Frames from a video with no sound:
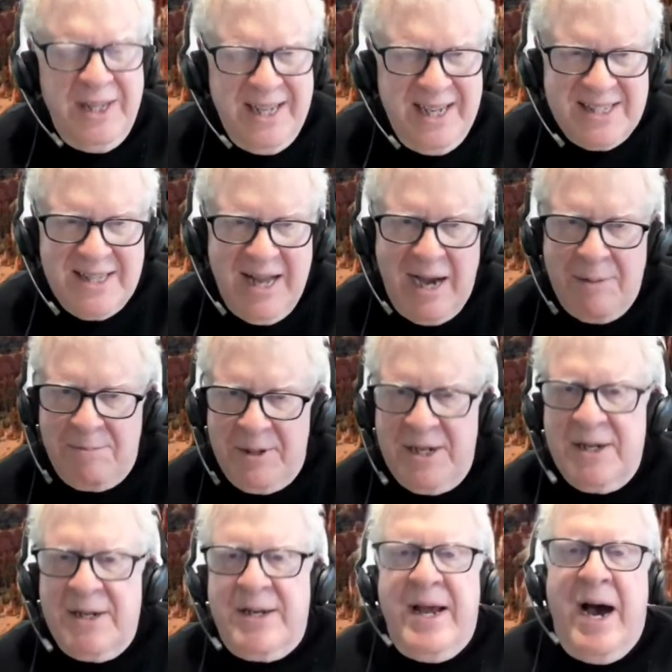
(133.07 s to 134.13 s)
really has
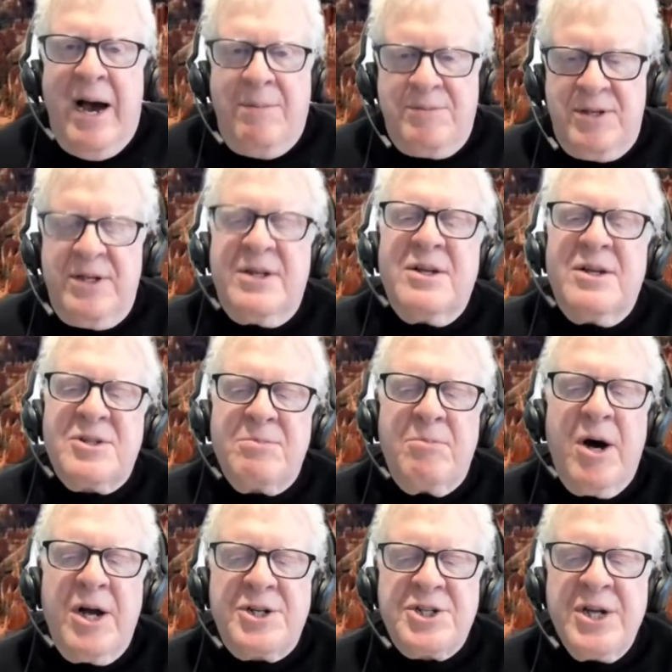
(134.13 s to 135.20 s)
not been adopted
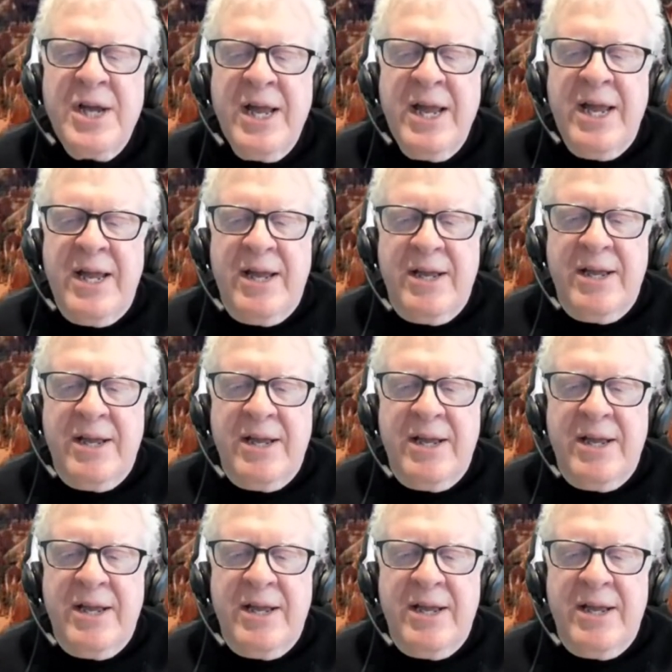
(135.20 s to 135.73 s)
as much